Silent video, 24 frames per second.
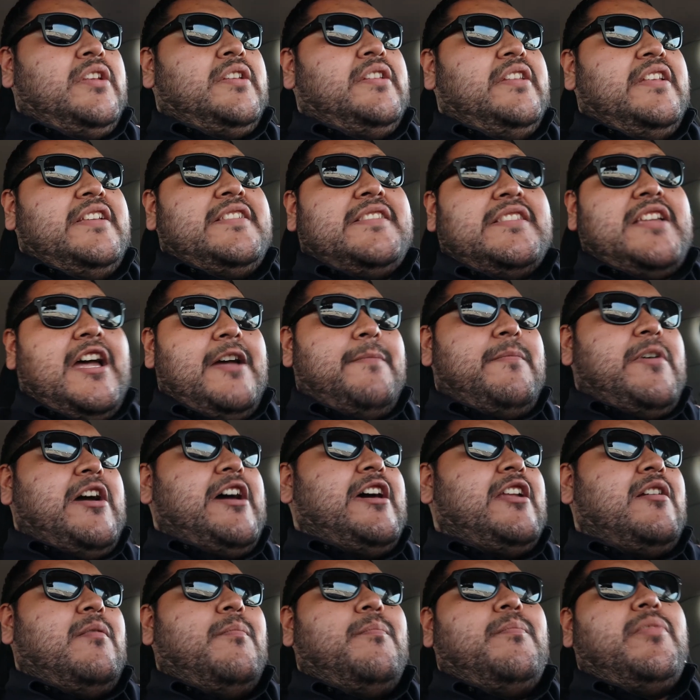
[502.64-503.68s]
this time I
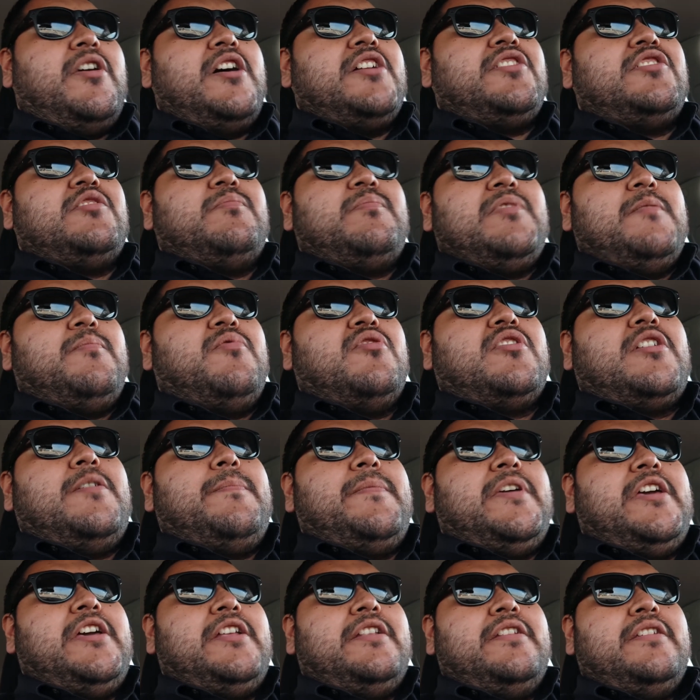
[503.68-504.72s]
had a bunch of people
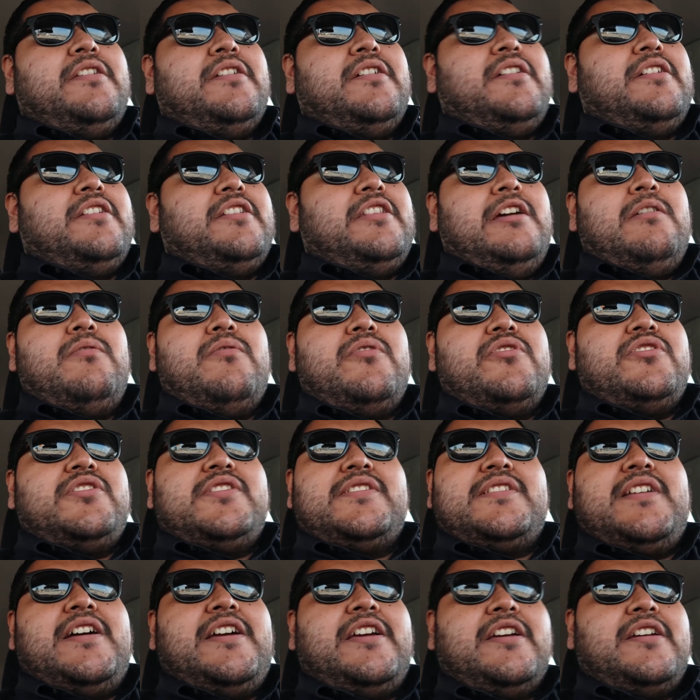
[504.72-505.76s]
come in. They were
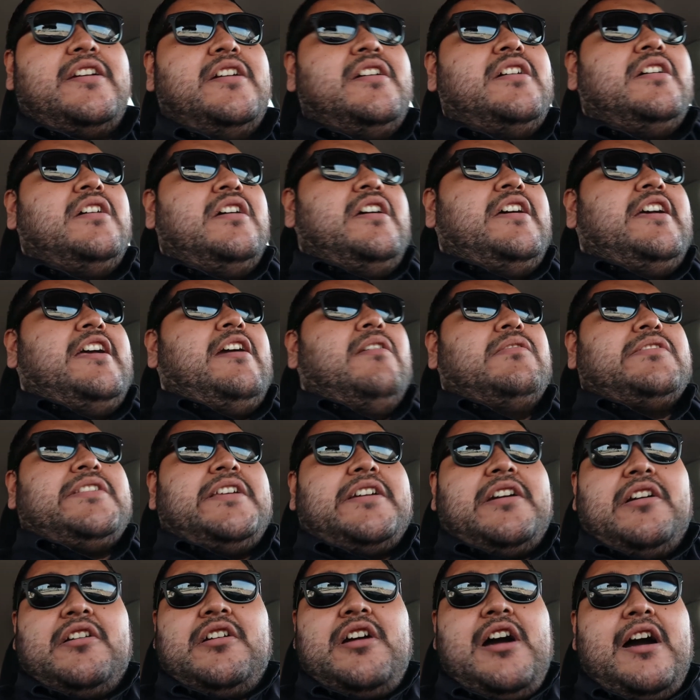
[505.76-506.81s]
just like, it was
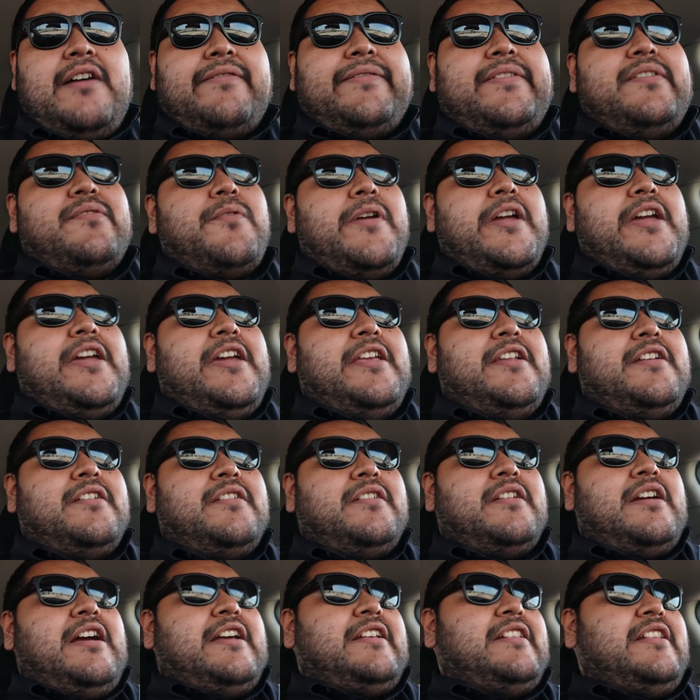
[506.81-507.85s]
like a coffee raid.
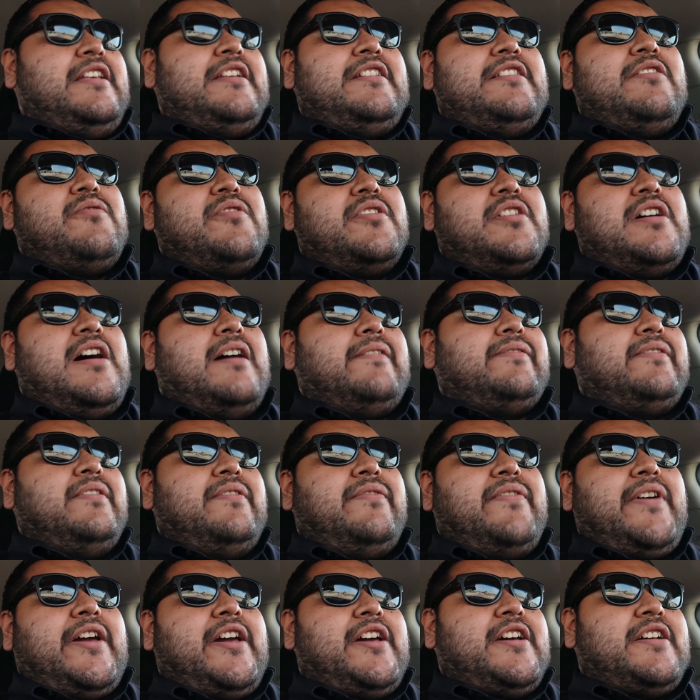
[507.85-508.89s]
I think they were coffee
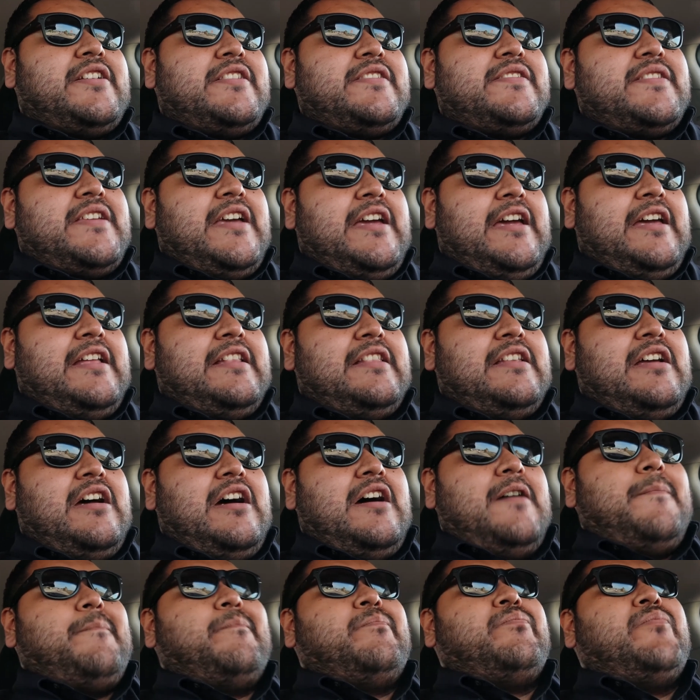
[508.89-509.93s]
fans, and
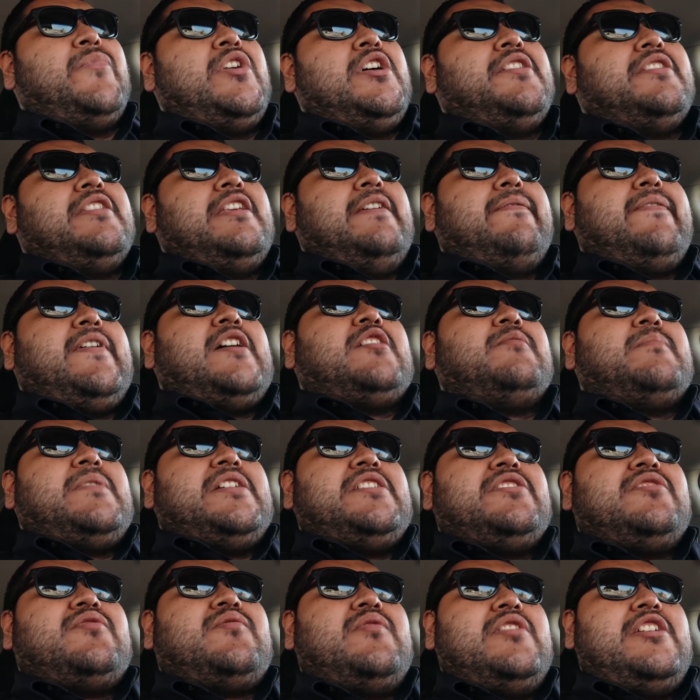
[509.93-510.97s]
they found
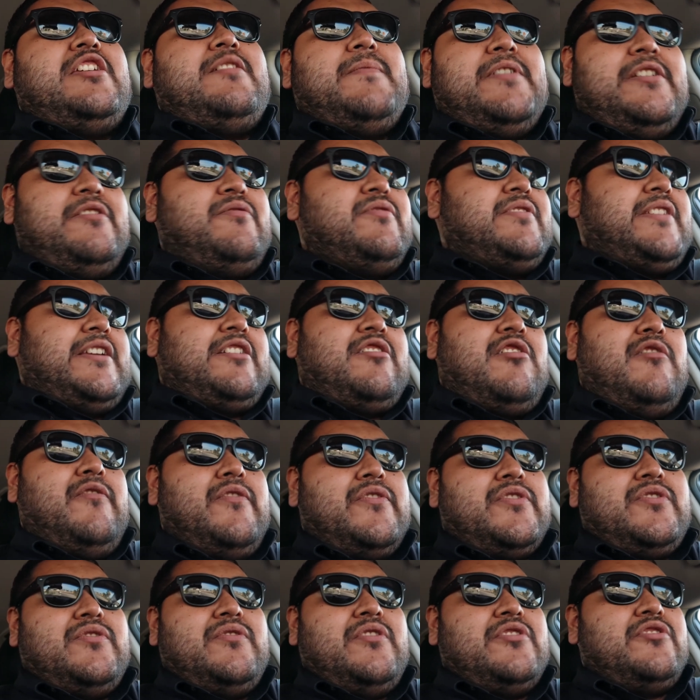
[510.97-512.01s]
my stream, and it was like over
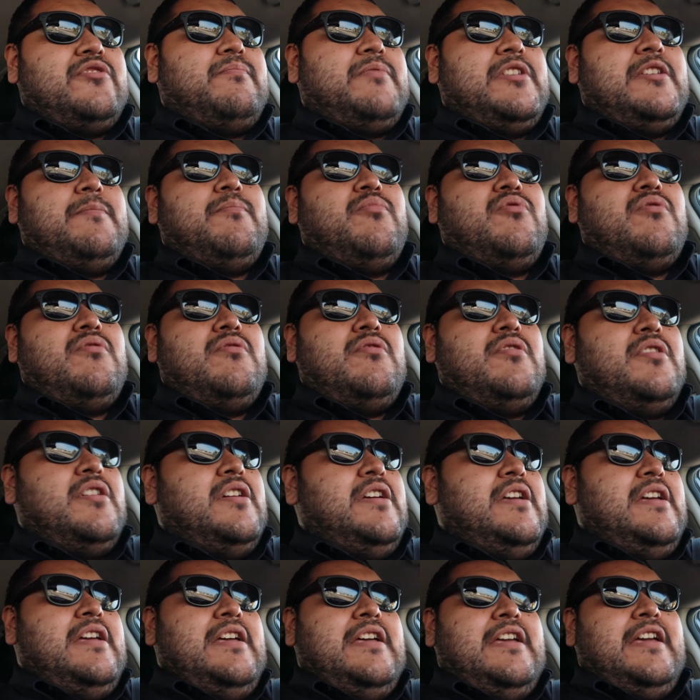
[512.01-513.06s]
200 people,
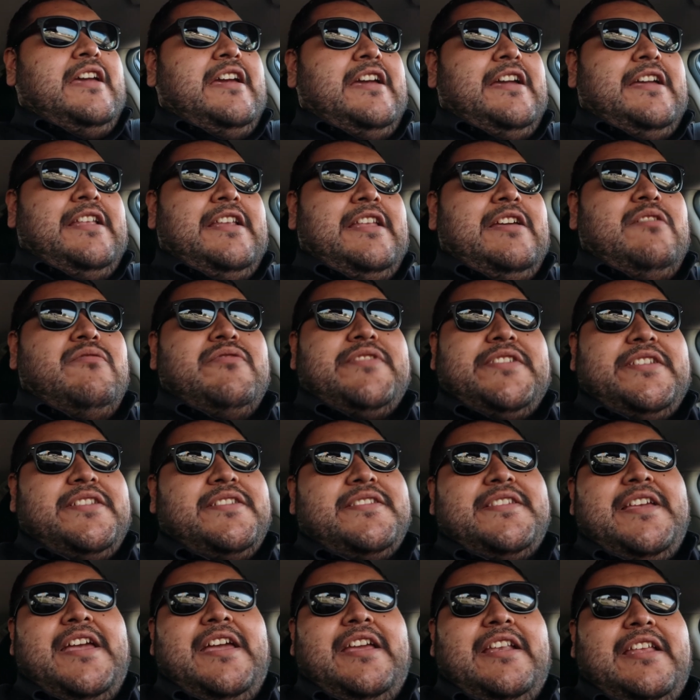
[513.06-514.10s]
and it was
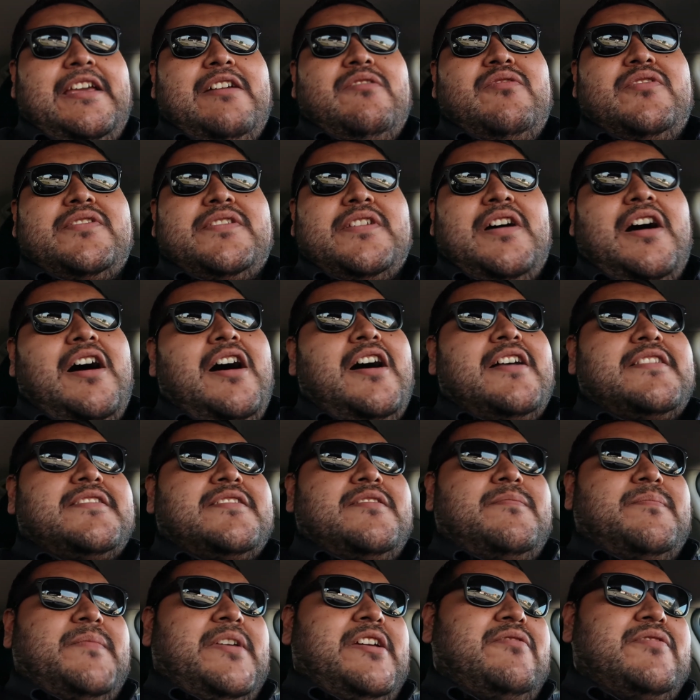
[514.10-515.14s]
insane. It was
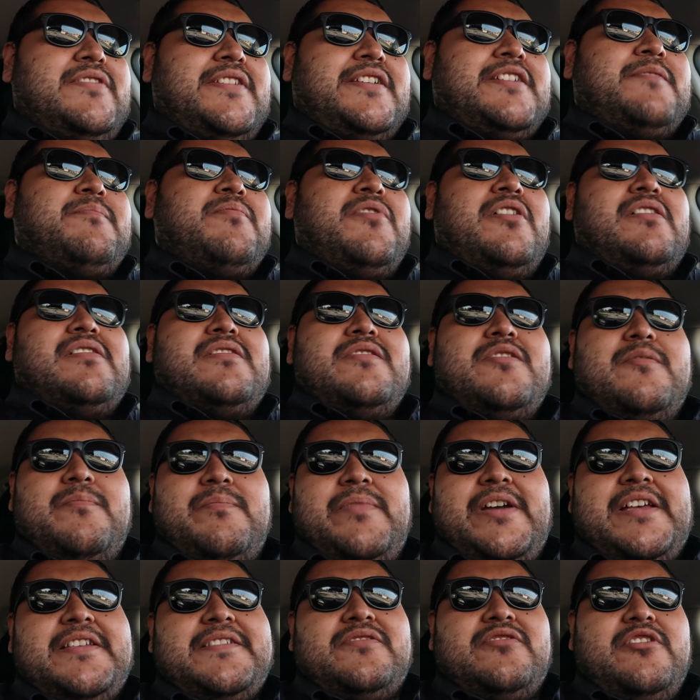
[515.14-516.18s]
awesome. It was like probably the
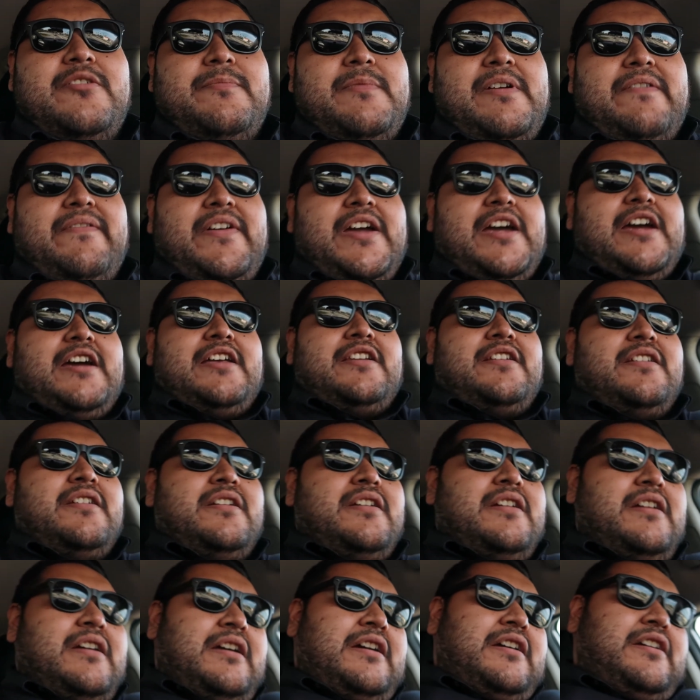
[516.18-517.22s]
best stream I've had,
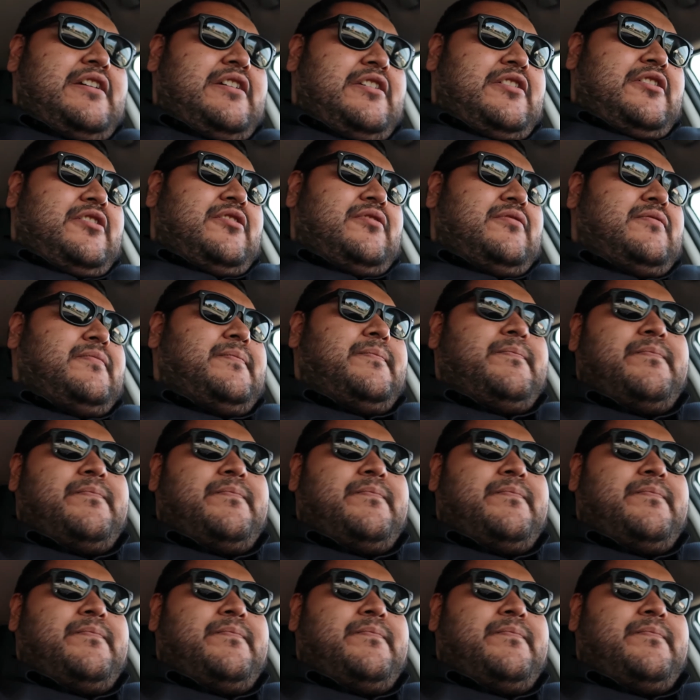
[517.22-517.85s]
you know.